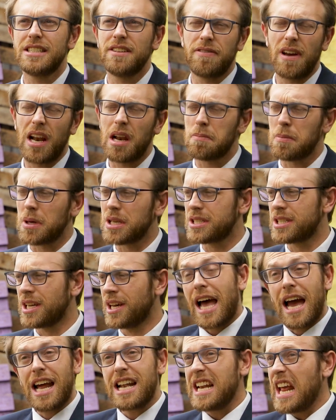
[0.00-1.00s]
development.
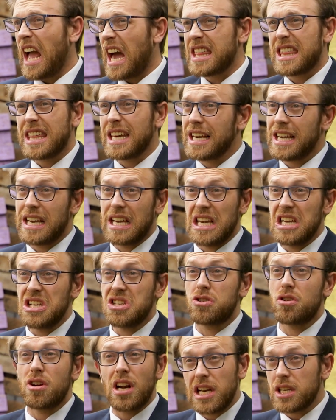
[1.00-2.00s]
Sadly, I think
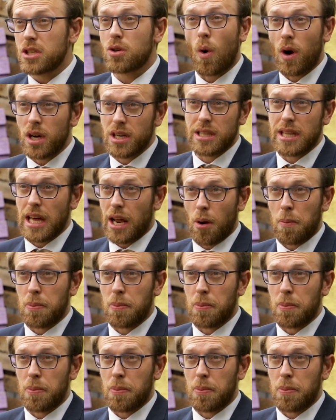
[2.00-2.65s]
he's really squandered that